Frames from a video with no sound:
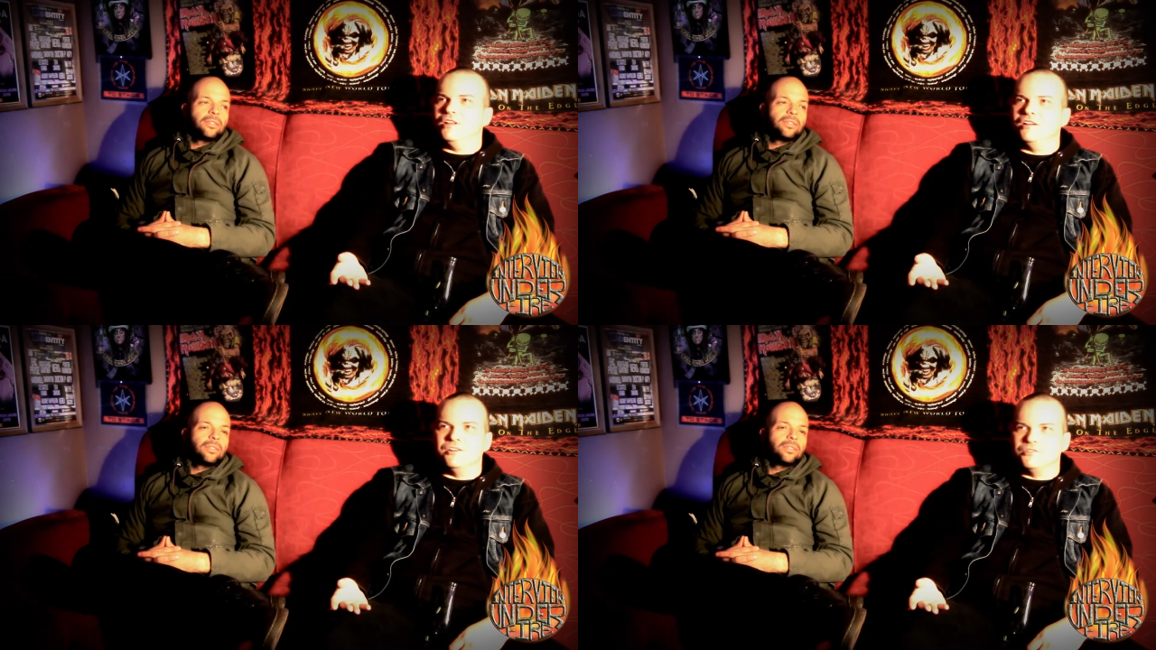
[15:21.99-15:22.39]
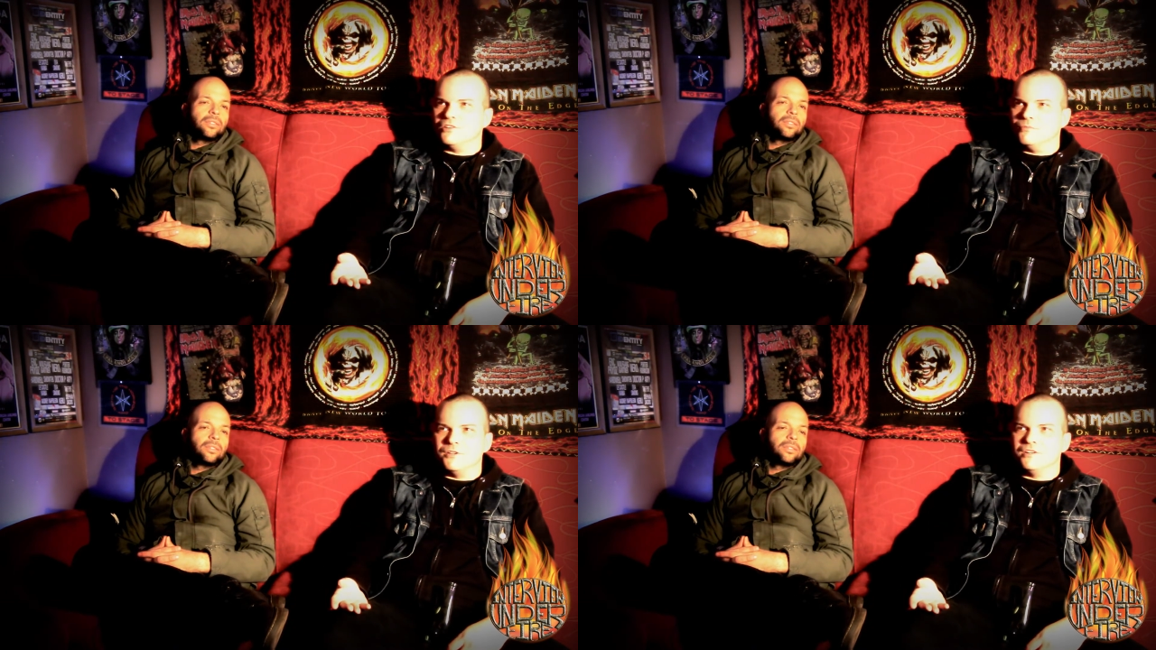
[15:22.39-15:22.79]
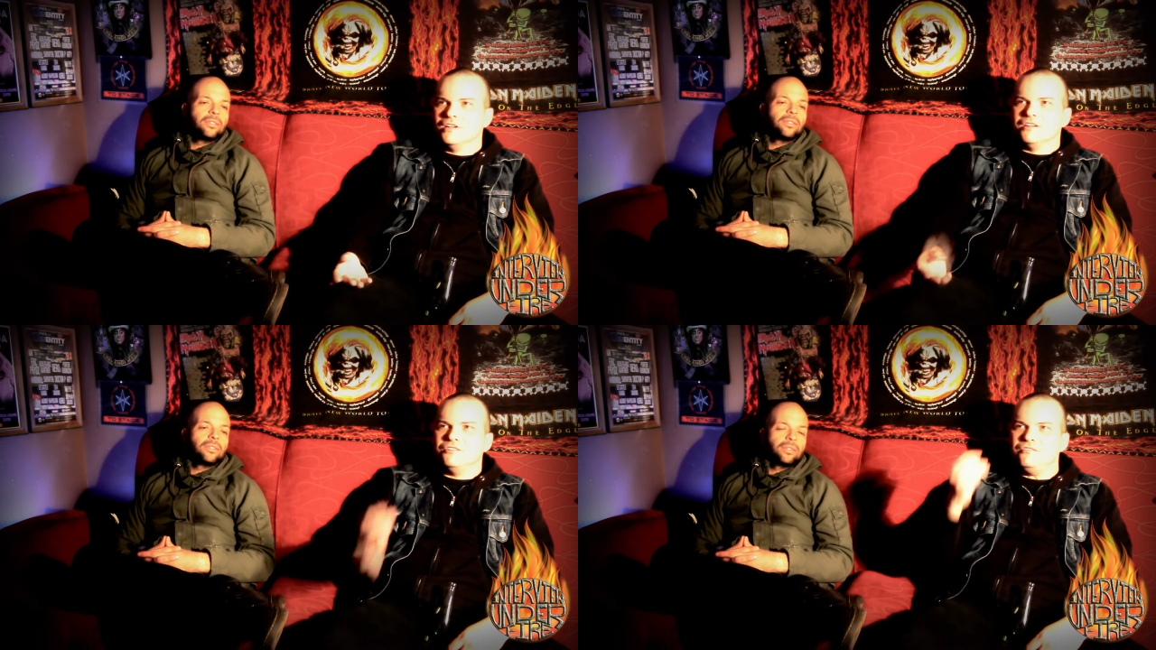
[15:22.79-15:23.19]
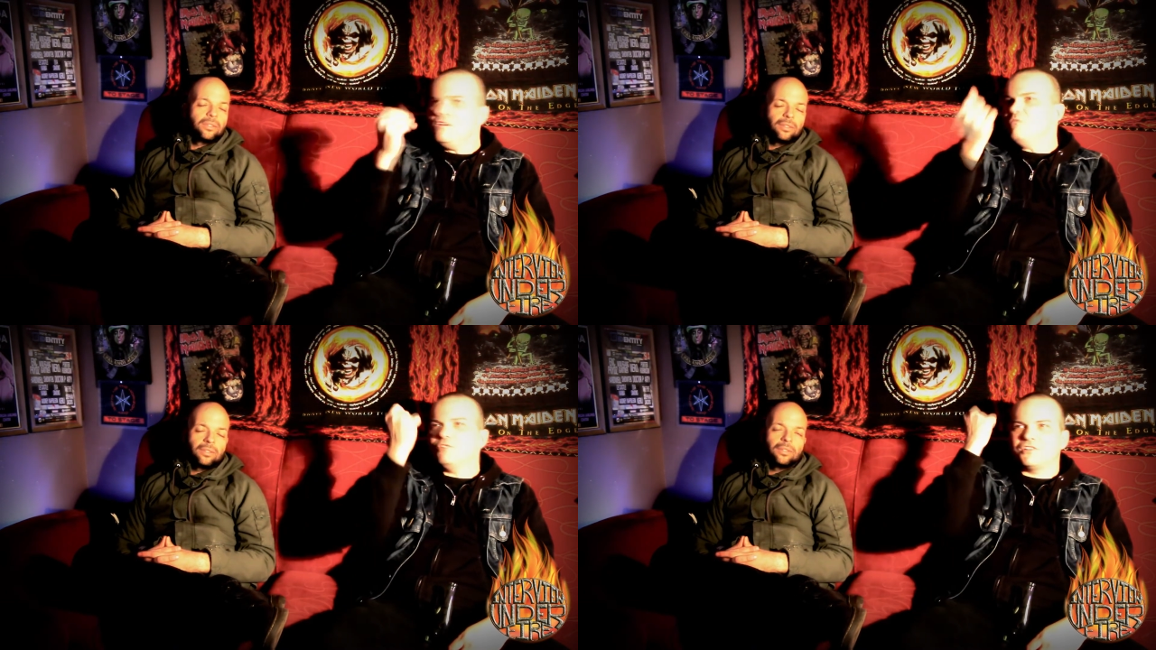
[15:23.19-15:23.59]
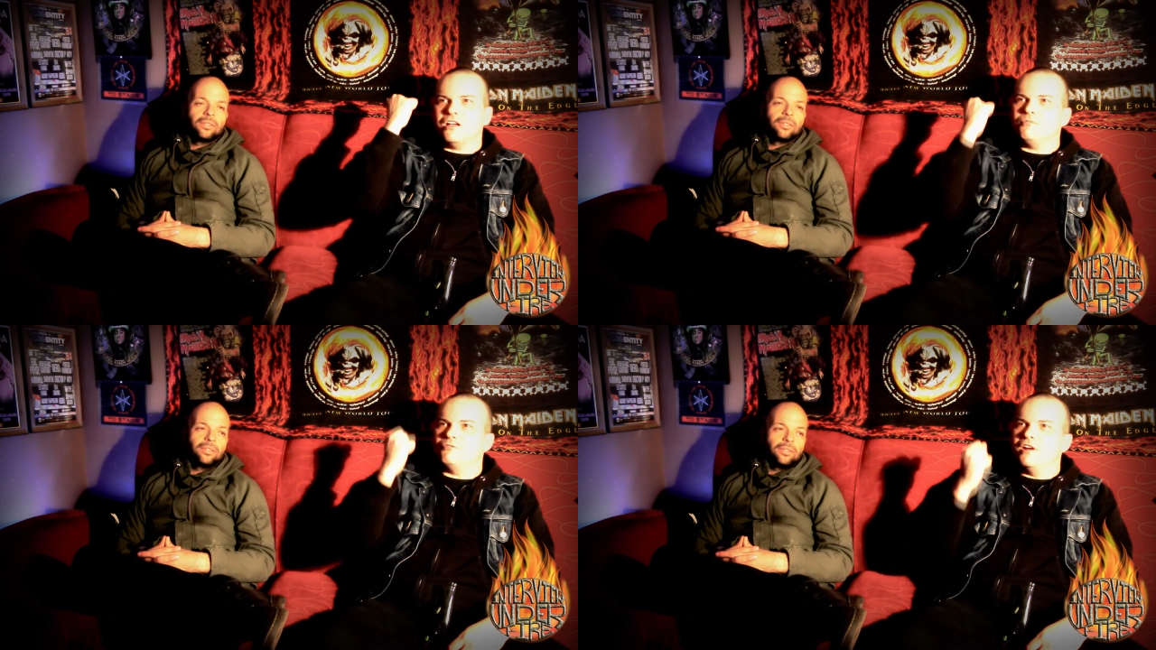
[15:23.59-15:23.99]
Speaker 1: Blood or something, you know what's
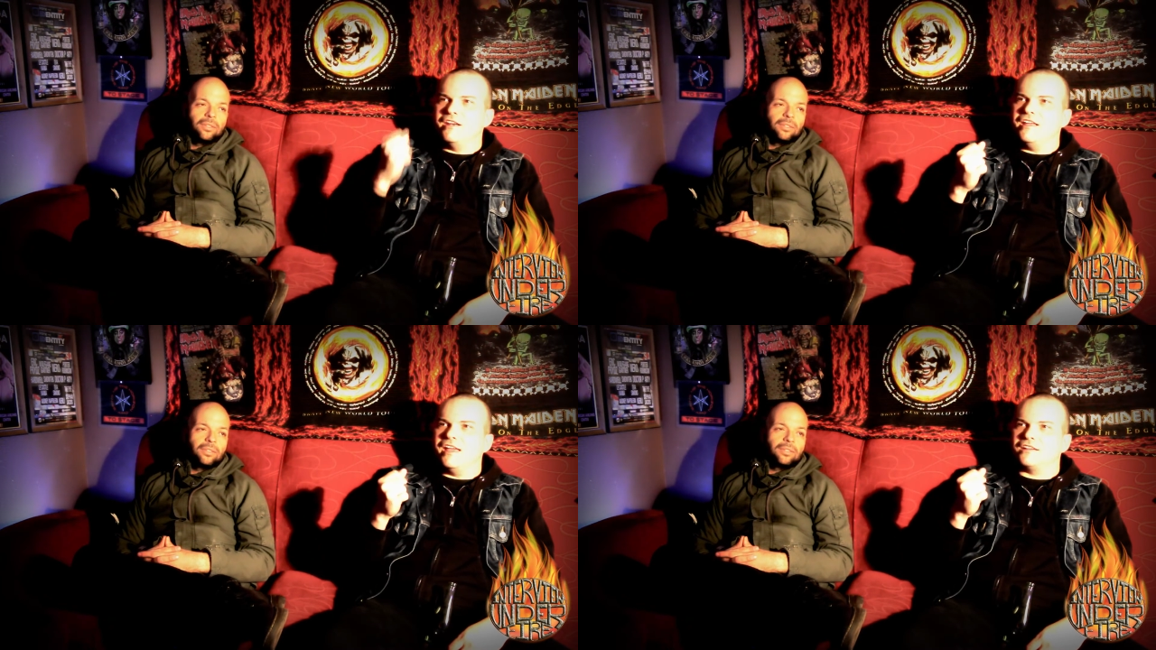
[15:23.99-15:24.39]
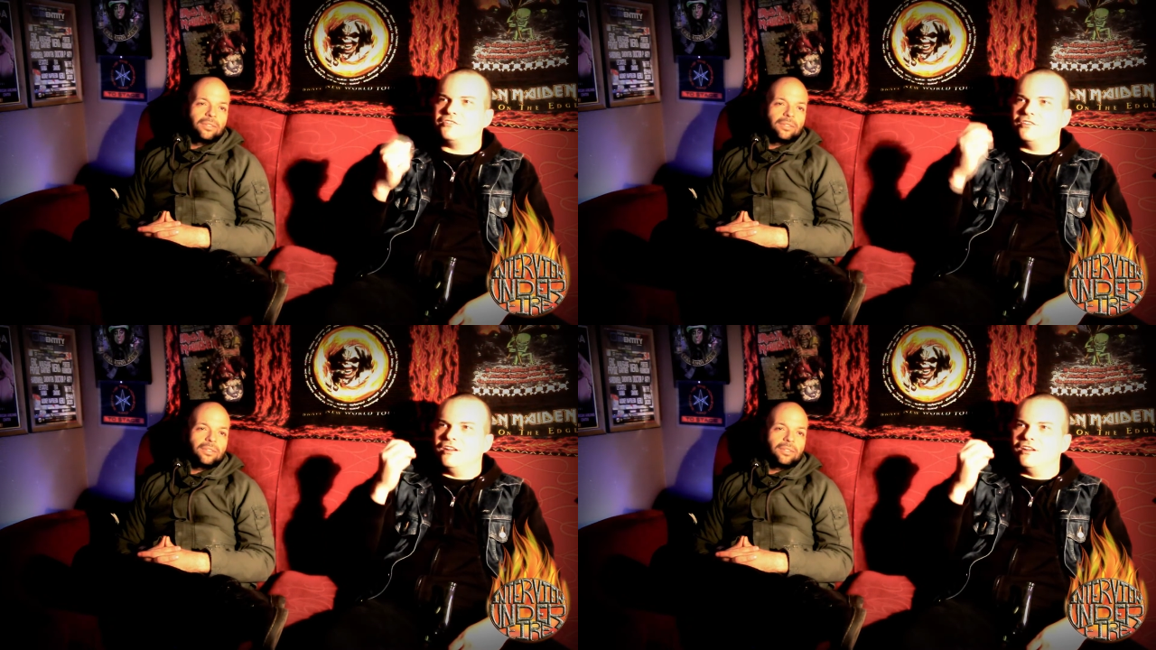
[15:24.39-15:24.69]
coming right next.